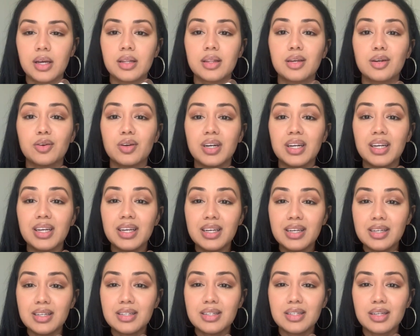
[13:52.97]
There
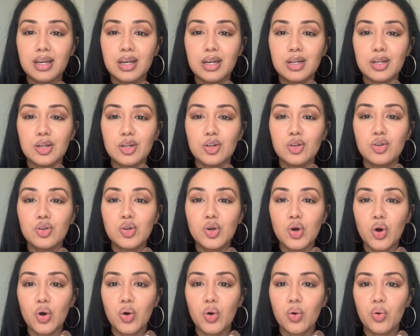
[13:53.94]
is
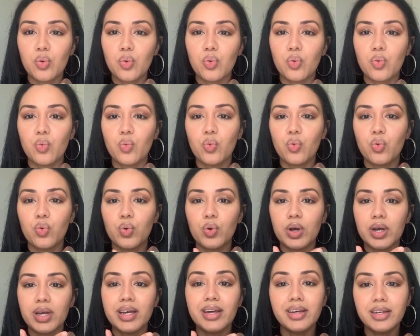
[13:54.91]
no
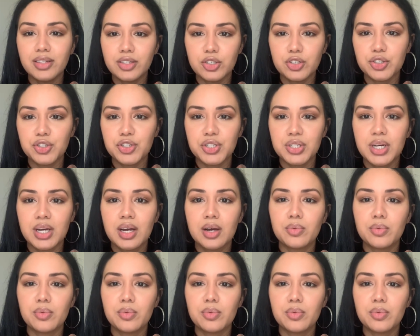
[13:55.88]
hinge,